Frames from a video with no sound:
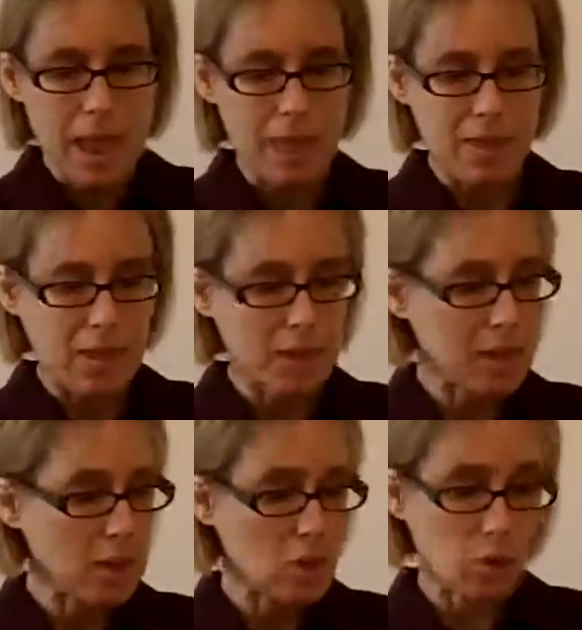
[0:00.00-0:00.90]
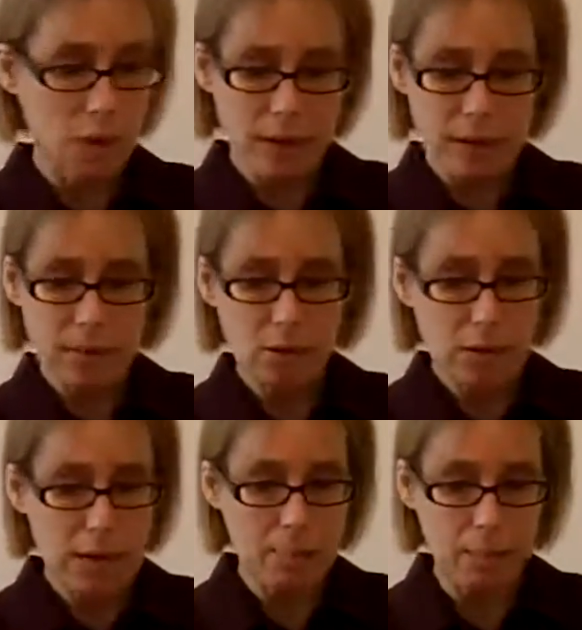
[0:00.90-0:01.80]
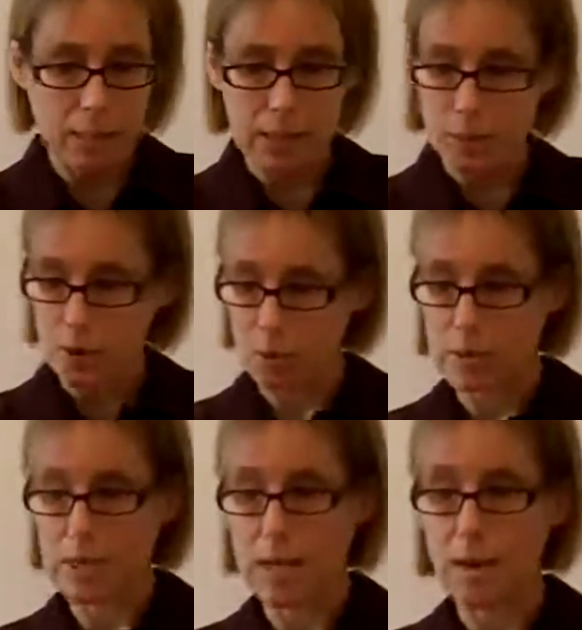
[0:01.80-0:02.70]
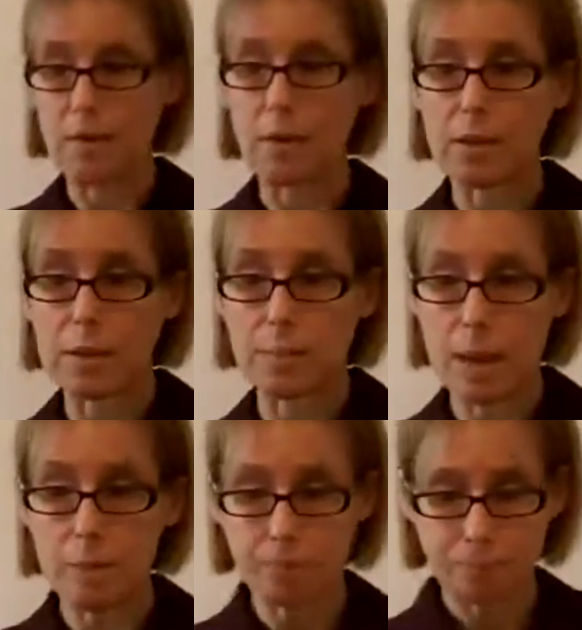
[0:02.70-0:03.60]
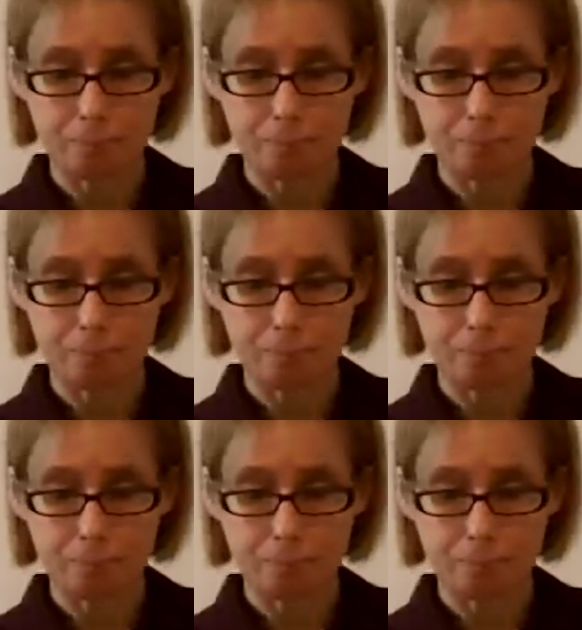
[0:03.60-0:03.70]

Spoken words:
and then they trace their template using that felt tip pen,